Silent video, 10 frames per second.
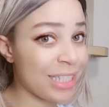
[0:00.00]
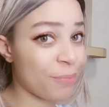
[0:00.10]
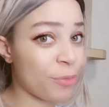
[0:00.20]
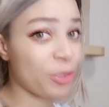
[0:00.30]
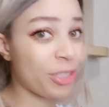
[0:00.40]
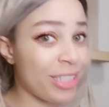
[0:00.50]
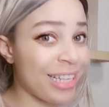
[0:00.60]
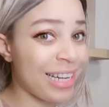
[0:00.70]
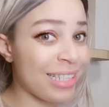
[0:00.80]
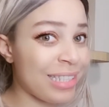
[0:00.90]
the
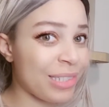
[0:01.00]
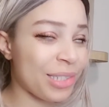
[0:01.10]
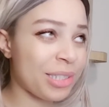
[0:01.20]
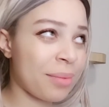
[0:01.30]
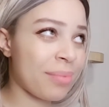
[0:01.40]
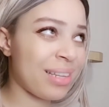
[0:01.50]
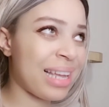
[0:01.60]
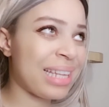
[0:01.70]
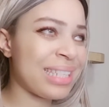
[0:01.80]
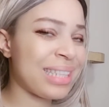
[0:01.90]
product or
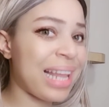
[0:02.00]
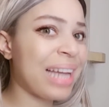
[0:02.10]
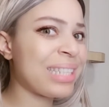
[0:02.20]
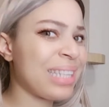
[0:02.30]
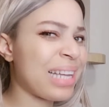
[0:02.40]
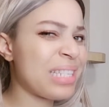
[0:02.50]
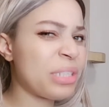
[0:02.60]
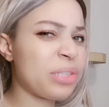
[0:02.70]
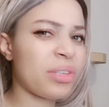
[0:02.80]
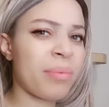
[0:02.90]
something like this, lactic
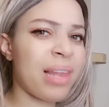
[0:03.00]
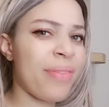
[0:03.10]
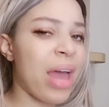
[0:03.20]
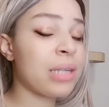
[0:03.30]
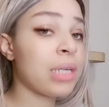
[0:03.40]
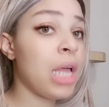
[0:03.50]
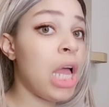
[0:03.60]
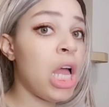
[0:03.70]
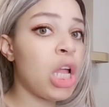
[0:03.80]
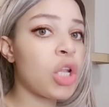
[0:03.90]
acid or something like that.
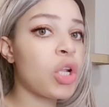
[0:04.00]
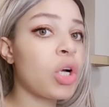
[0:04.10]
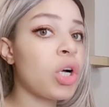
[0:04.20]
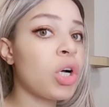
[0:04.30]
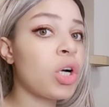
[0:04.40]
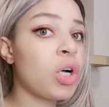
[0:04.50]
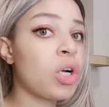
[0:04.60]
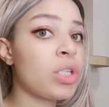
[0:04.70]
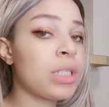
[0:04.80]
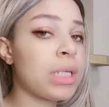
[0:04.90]

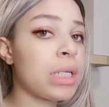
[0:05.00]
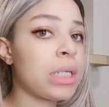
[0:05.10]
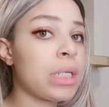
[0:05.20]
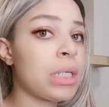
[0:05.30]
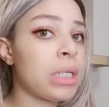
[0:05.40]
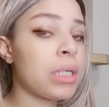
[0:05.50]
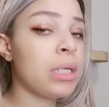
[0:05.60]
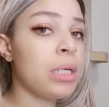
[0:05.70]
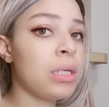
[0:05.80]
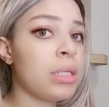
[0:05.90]
Know
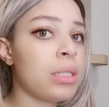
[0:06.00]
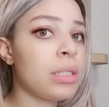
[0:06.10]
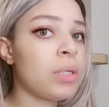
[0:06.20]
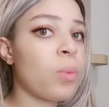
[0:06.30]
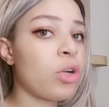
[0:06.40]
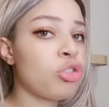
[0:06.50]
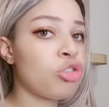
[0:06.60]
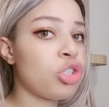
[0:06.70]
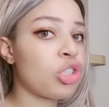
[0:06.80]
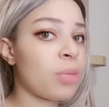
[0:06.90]
the the
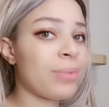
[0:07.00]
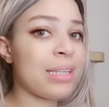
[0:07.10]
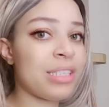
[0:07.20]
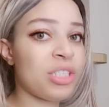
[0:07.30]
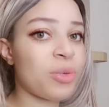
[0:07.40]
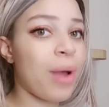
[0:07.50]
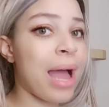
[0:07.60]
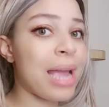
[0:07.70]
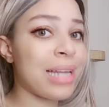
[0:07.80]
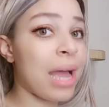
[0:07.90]
watery substance in your
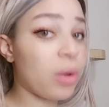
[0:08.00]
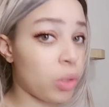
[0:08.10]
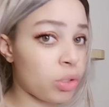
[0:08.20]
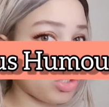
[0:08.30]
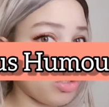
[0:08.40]
eye, the aqueous